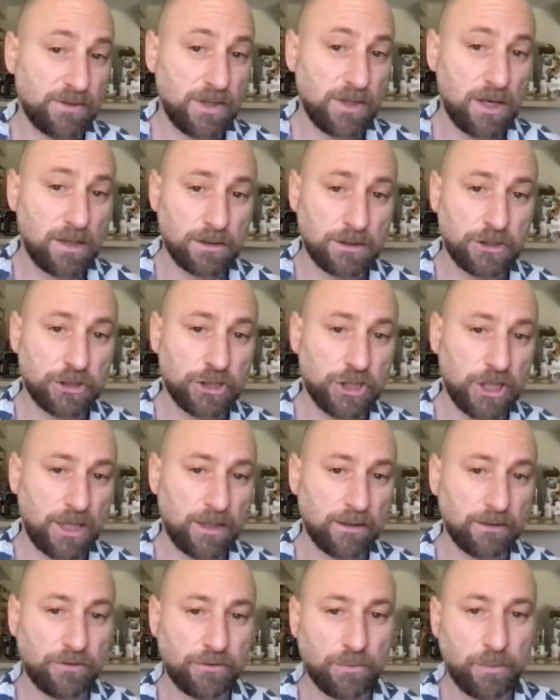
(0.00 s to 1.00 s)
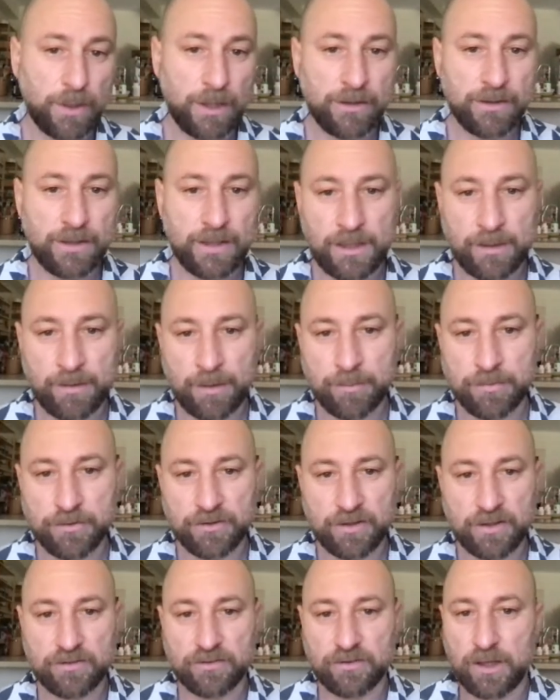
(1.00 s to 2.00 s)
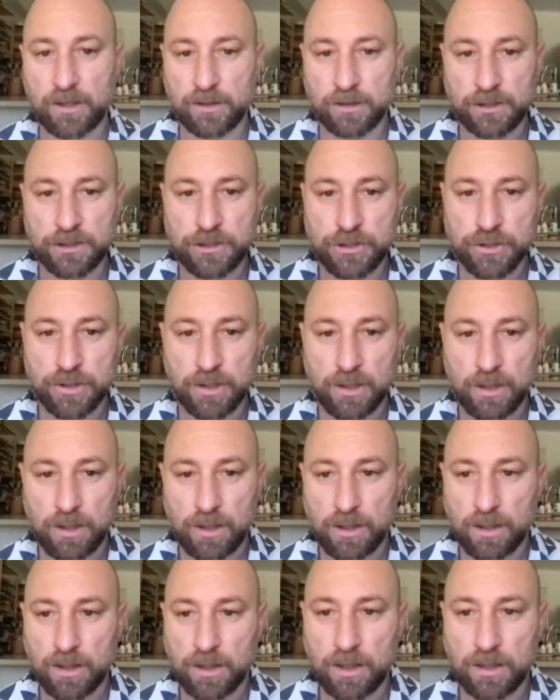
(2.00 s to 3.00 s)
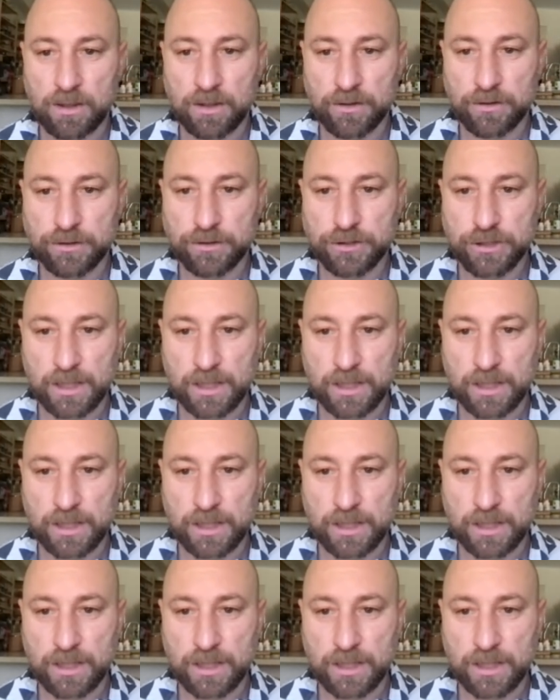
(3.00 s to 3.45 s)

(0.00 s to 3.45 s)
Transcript: Different states of knowledge. A child is aware that he may possess knowledge.